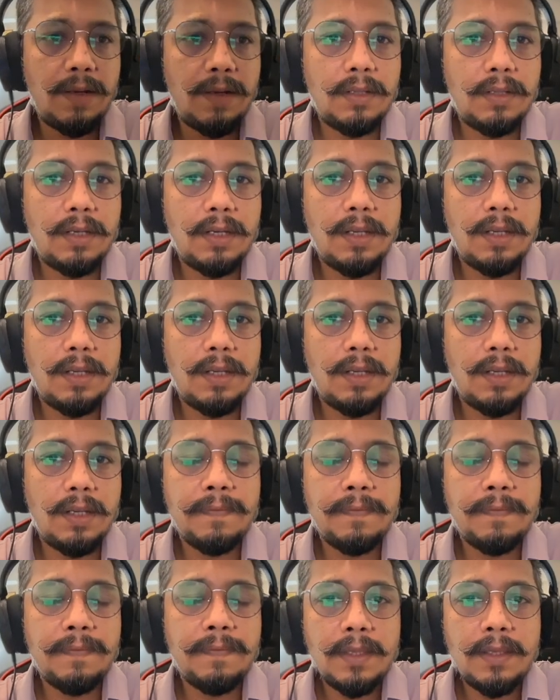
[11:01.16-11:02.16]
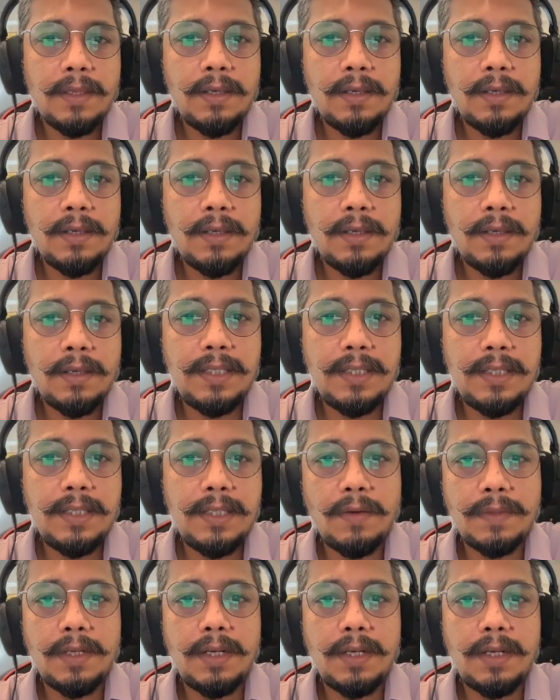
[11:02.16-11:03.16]
the new, you will see
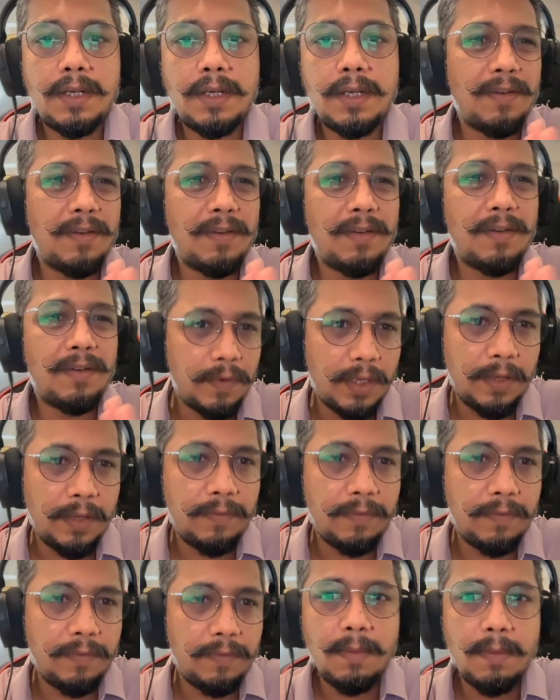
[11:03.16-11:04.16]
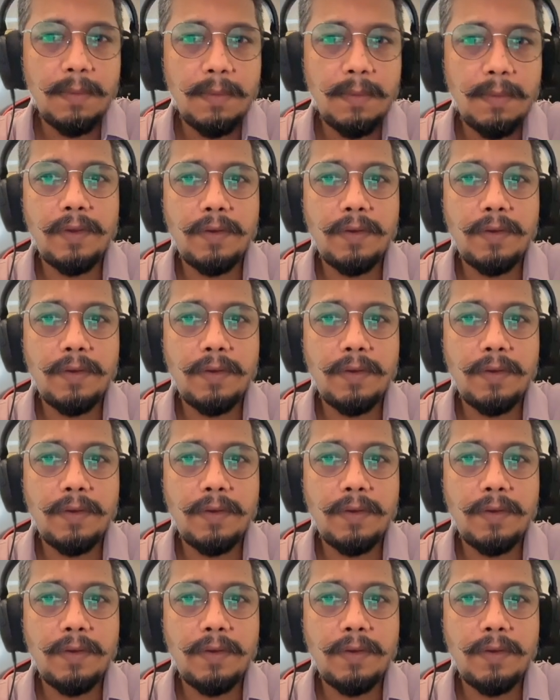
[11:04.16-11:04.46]
option like you have to give the name of your